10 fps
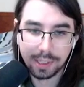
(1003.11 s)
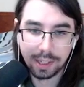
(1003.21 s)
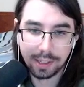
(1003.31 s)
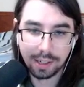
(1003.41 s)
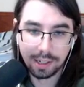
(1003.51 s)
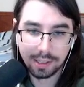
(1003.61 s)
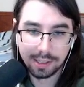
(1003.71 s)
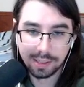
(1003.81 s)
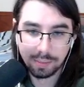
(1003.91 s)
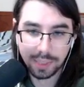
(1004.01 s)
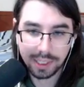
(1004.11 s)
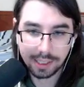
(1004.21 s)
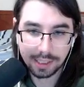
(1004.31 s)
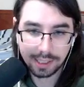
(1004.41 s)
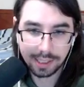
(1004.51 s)
Now there are some
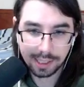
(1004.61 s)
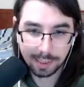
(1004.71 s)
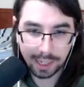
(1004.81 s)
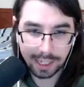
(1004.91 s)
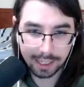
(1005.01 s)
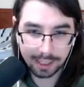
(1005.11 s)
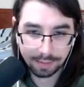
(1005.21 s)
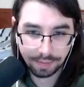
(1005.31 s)
misses in this pack.